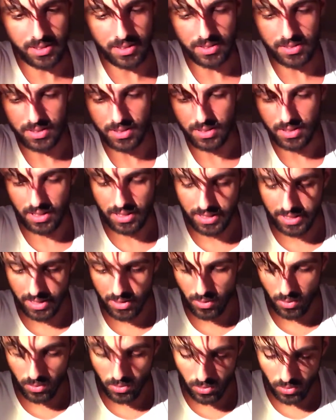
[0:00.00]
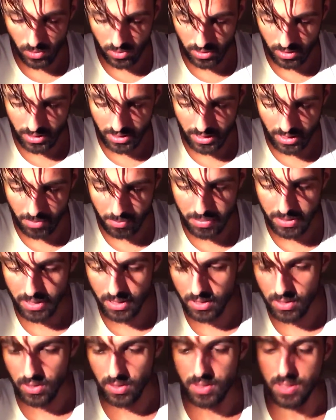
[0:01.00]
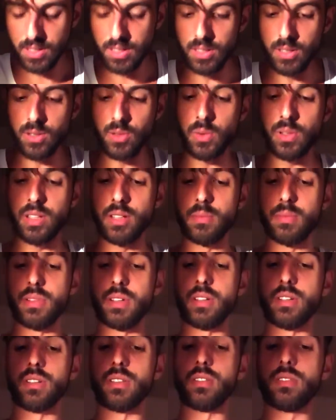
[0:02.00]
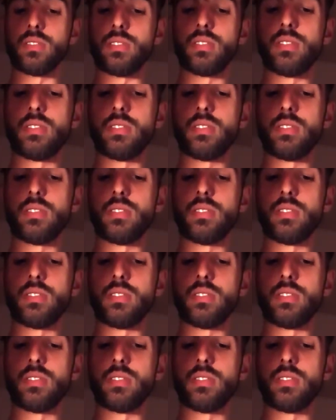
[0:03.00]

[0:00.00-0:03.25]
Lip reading: The King of Pentacles and the Queen of Pentacles.